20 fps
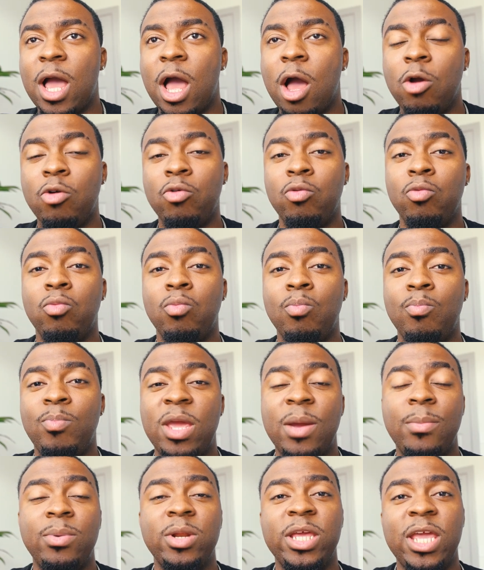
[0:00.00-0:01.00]
I'll
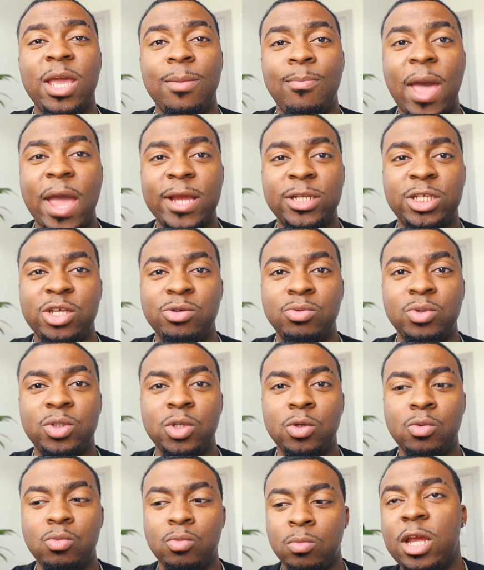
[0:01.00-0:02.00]
be able to get back to you
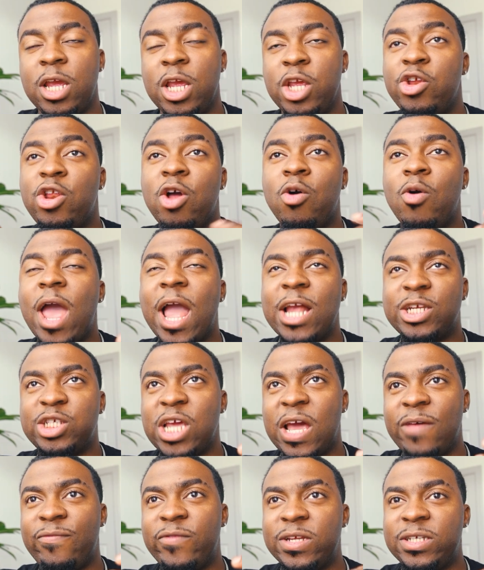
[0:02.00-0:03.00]
soon. You don't actually
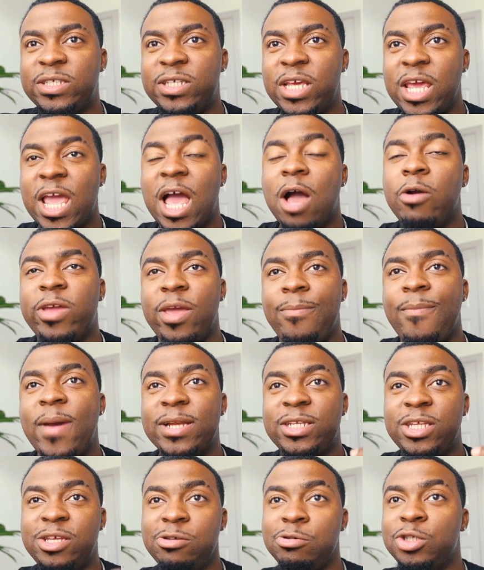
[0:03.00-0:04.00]
have to say, I'll get
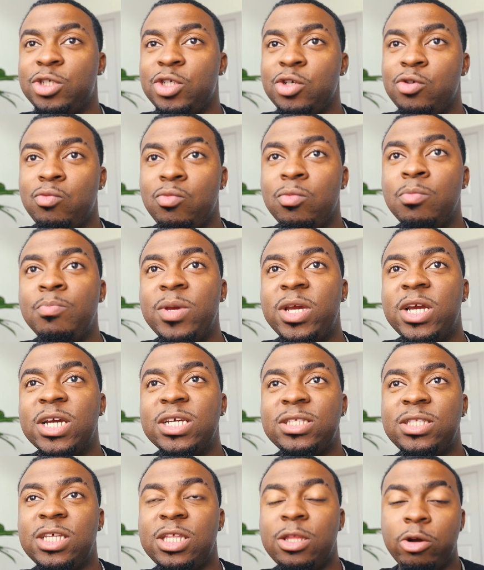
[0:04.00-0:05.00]
back to you soon,
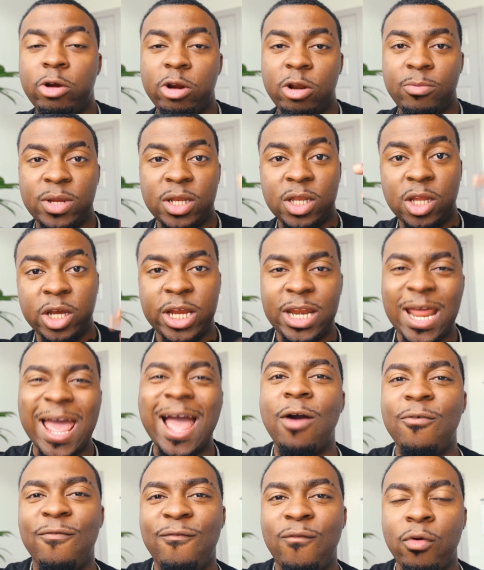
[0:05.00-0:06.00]
because then they're going to be looking
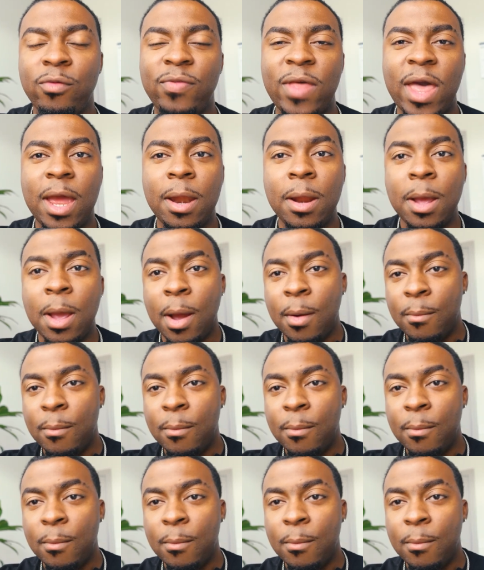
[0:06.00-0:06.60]
out for that.